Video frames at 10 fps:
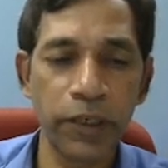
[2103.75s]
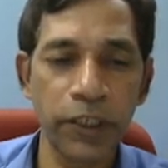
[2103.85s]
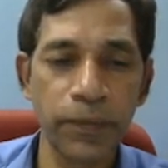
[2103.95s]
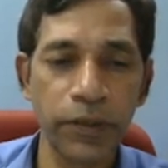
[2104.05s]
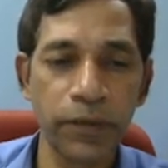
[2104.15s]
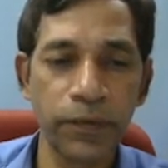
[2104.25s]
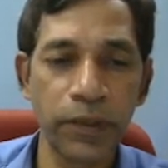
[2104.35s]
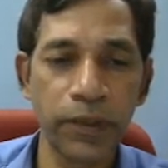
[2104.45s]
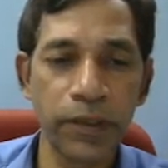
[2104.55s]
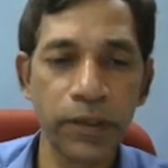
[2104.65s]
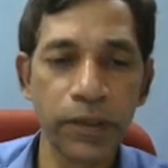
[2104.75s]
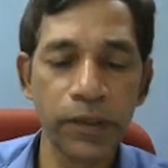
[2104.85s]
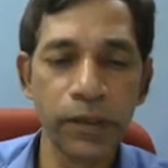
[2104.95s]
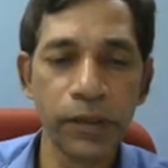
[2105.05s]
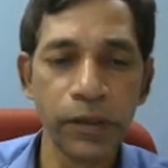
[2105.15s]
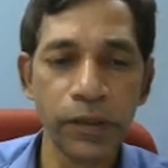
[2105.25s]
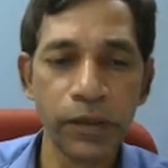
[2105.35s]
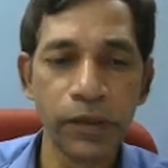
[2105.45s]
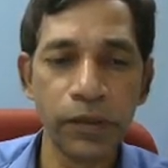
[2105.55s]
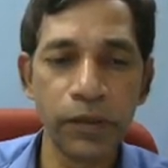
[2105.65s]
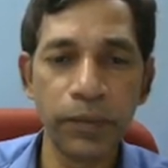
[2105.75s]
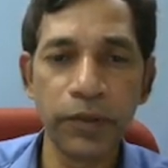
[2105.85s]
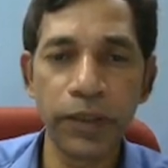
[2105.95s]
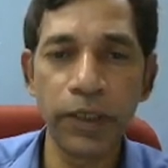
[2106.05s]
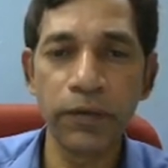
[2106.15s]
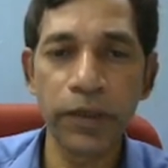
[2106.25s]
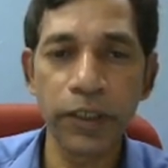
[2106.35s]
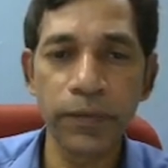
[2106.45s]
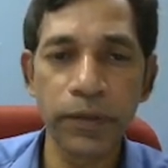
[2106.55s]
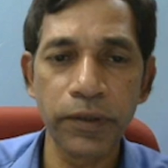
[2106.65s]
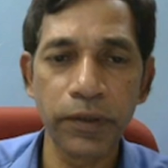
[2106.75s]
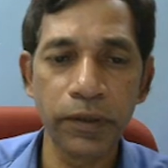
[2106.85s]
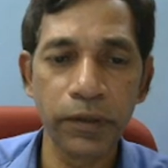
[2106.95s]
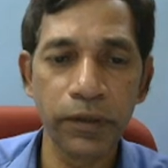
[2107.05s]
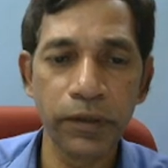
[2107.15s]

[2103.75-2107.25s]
expression for this? You have the regular expression